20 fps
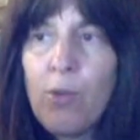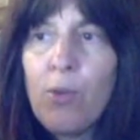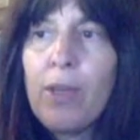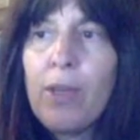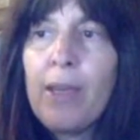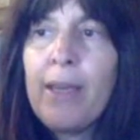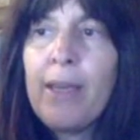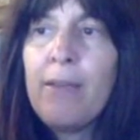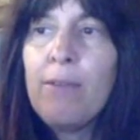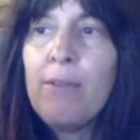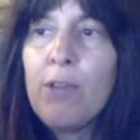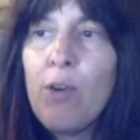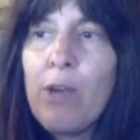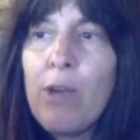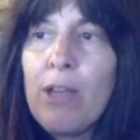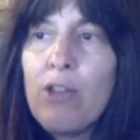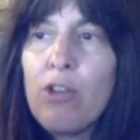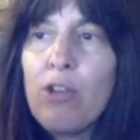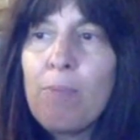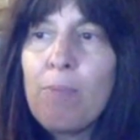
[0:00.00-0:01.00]
Okay, go
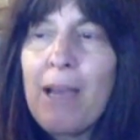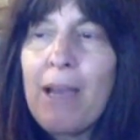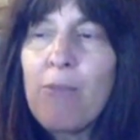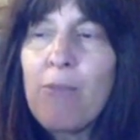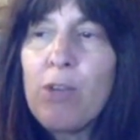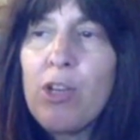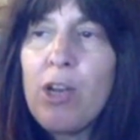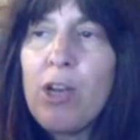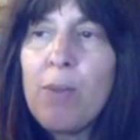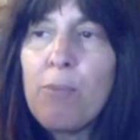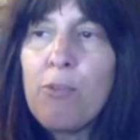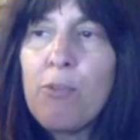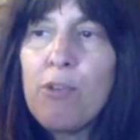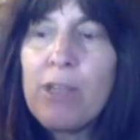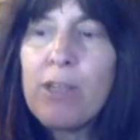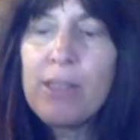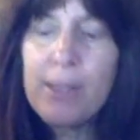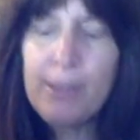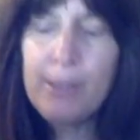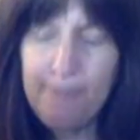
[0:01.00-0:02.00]
ahead, look back where your number
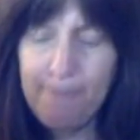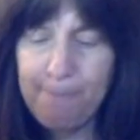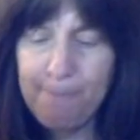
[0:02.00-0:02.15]
is.